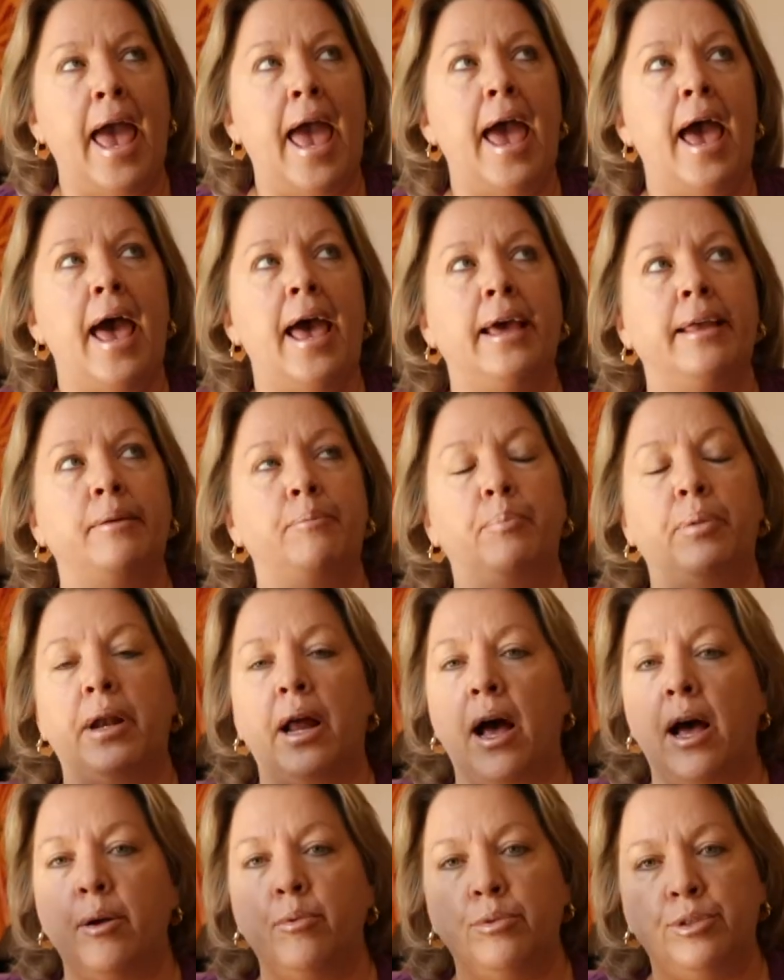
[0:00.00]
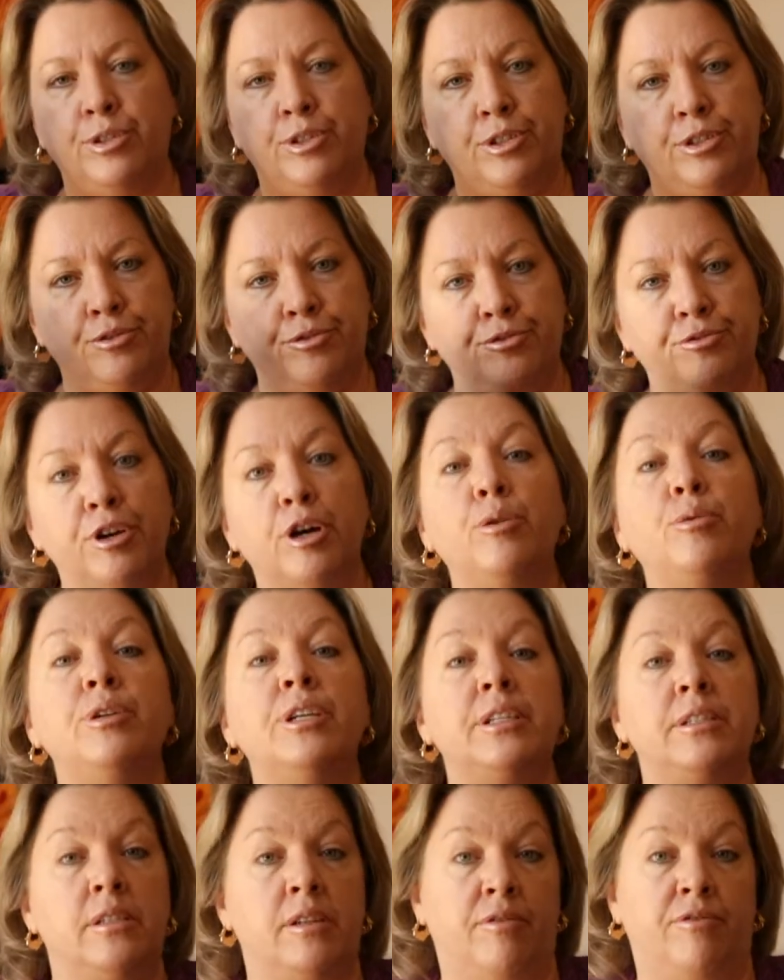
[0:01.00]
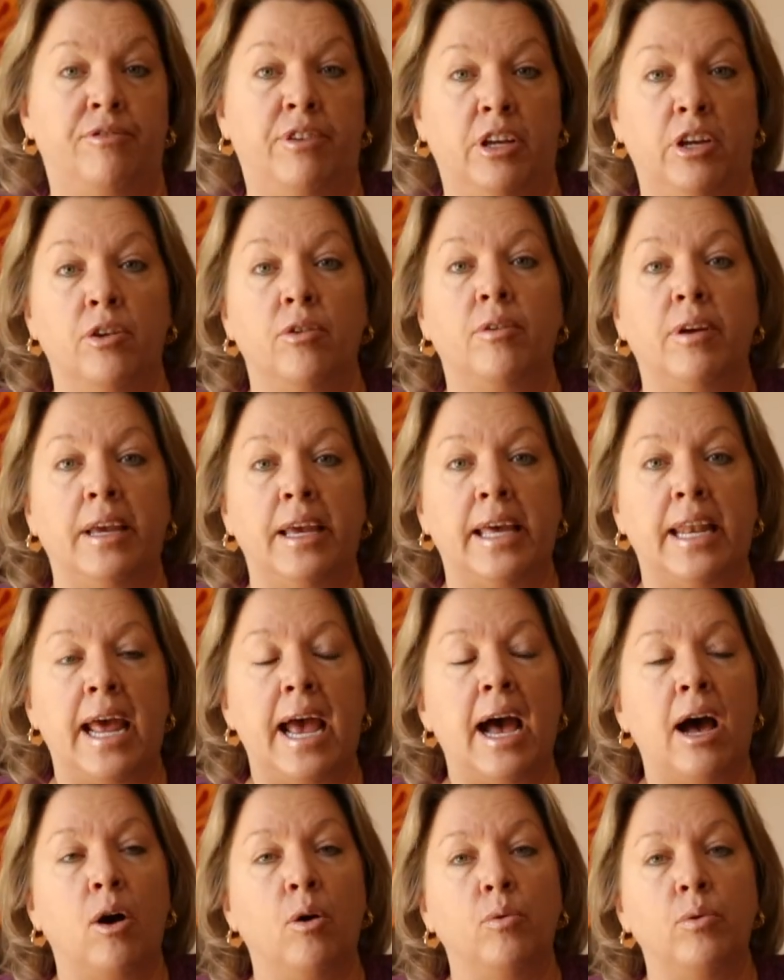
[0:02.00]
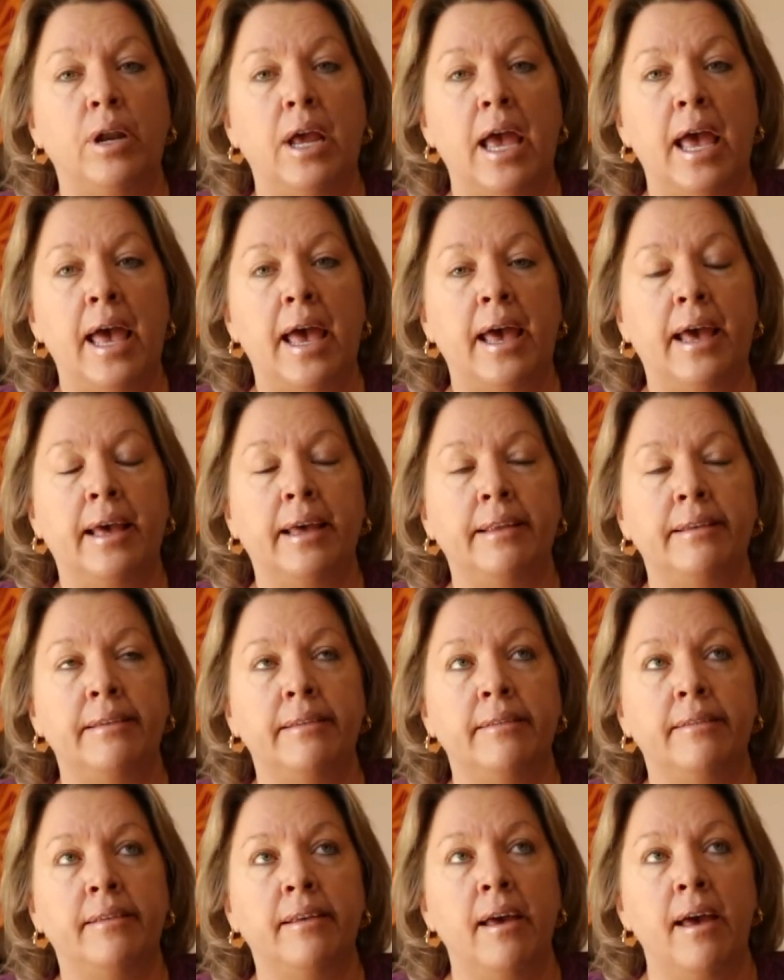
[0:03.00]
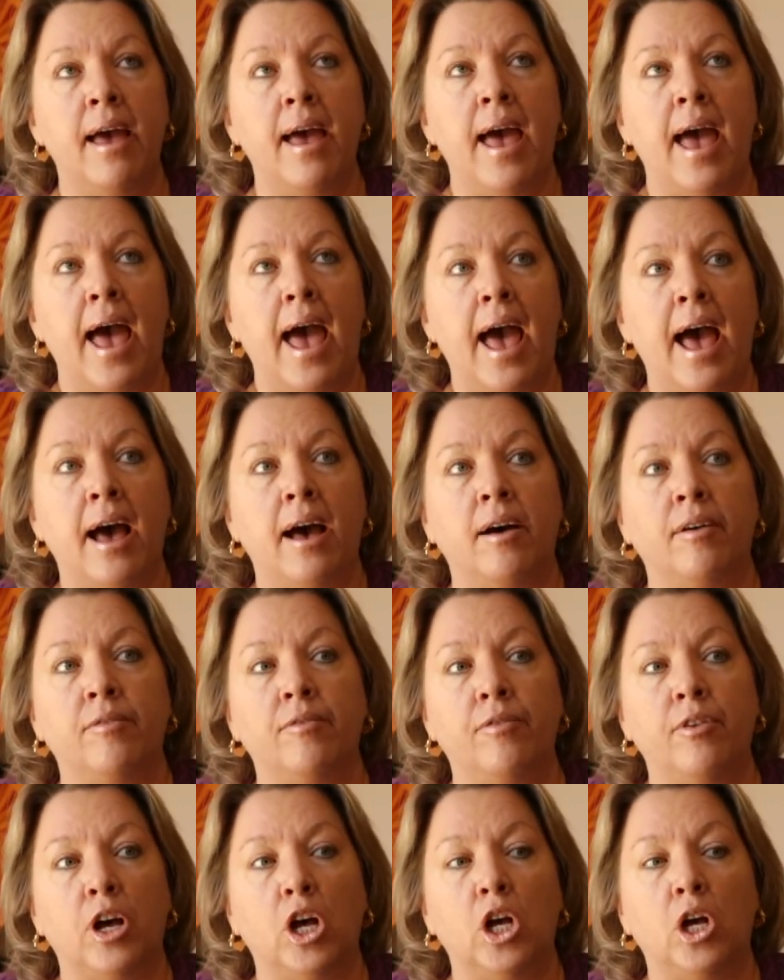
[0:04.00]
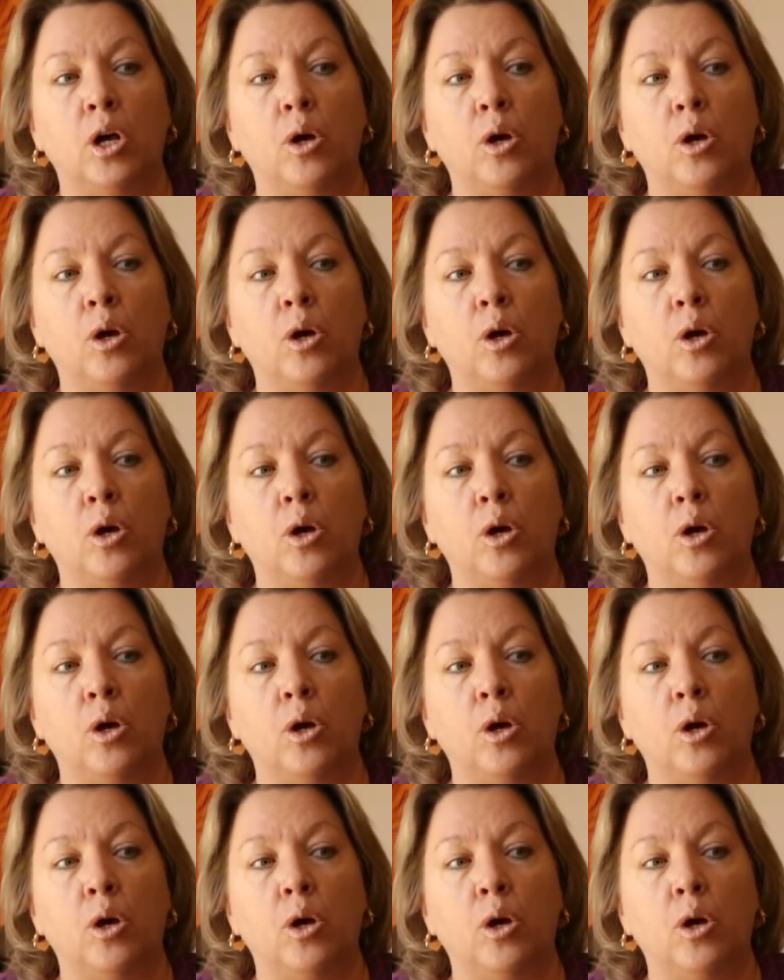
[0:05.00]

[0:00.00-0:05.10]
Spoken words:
but I was devoted to figuring it out and have